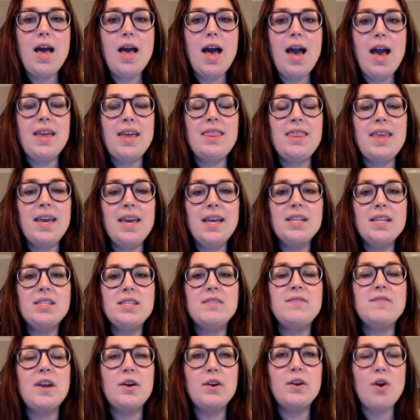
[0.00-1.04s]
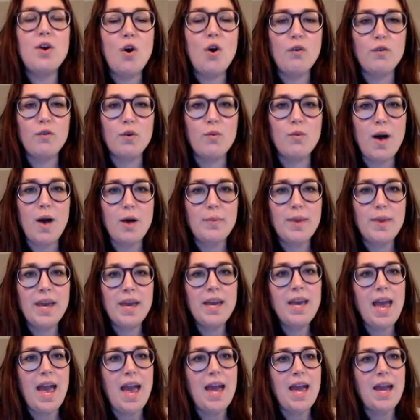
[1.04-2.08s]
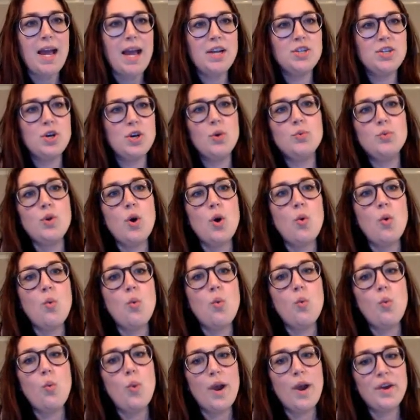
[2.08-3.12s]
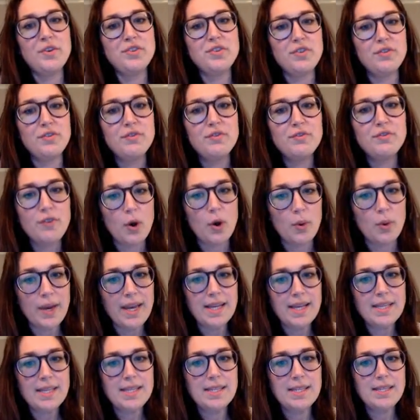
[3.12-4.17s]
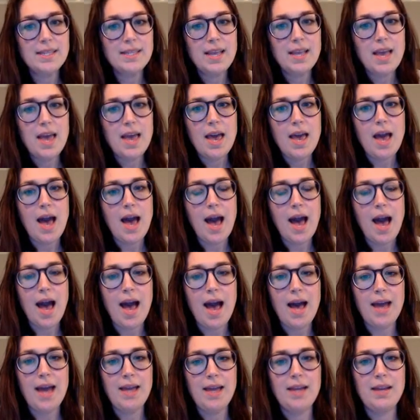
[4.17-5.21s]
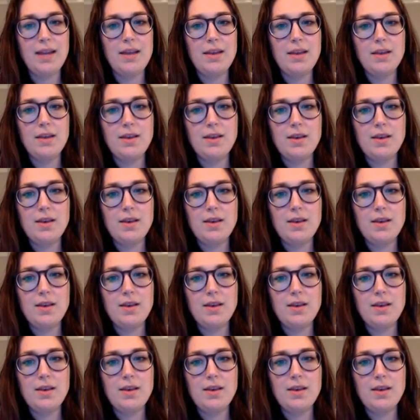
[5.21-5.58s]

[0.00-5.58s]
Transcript: I think it's very overwhelming, and I don't know where to focus on